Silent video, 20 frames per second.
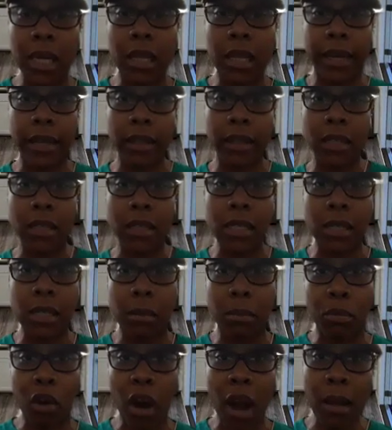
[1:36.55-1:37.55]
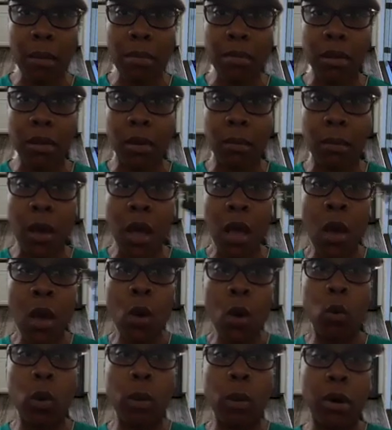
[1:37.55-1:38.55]
Like, this is a problem
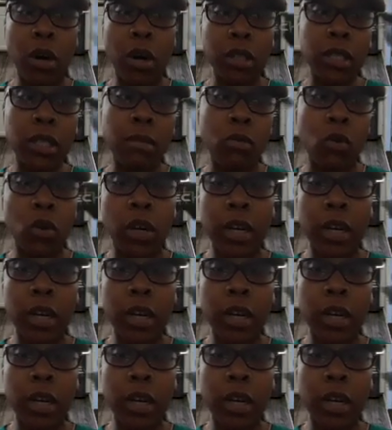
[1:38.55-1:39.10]
when Baltimore